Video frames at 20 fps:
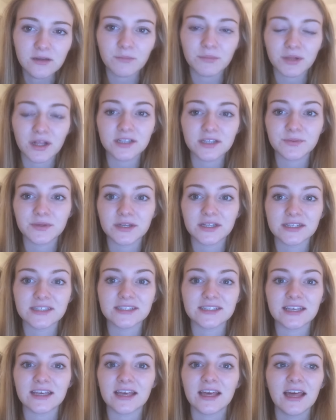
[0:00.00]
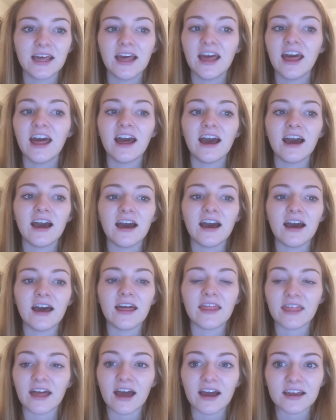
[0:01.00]
Plus, because
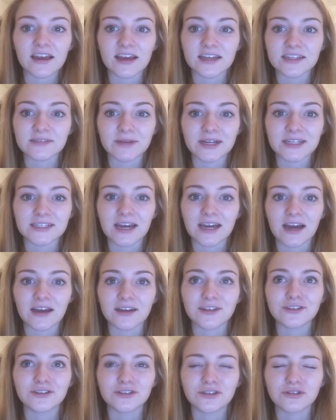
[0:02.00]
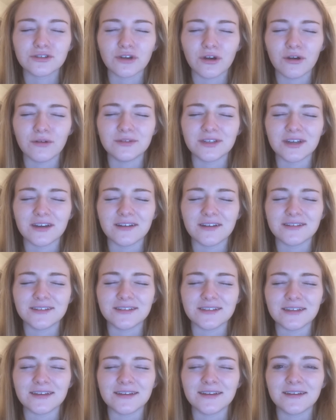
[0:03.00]
that gets my tack so
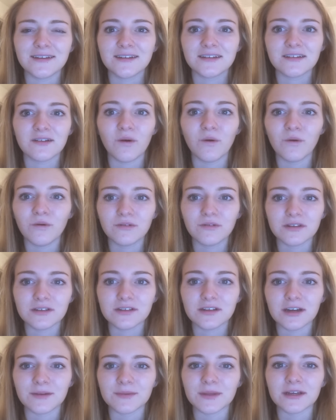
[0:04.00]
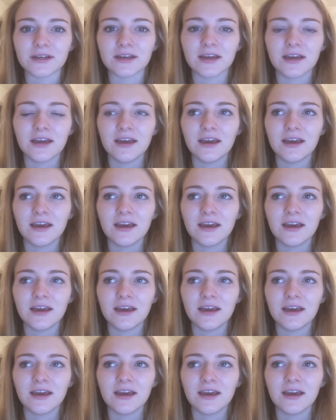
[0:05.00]
dirty all the time, like,